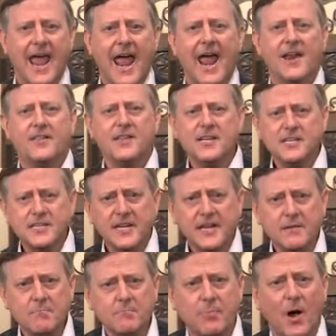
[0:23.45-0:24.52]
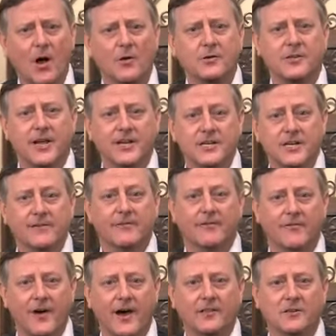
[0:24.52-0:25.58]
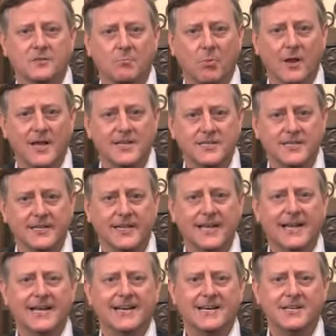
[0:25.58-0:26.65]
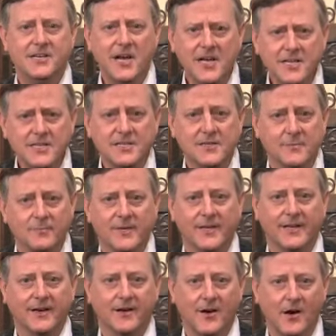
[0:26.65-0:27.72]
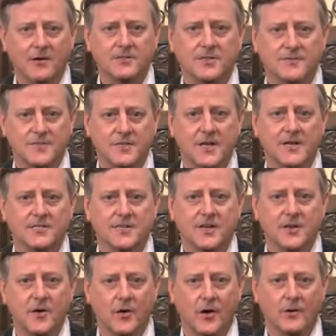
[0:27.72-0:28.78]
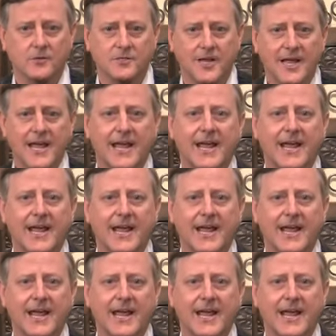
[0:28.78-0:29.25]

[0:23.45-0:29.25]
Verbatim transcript: And this impartation of a father's blessing does something in the hearts of sons and daughters.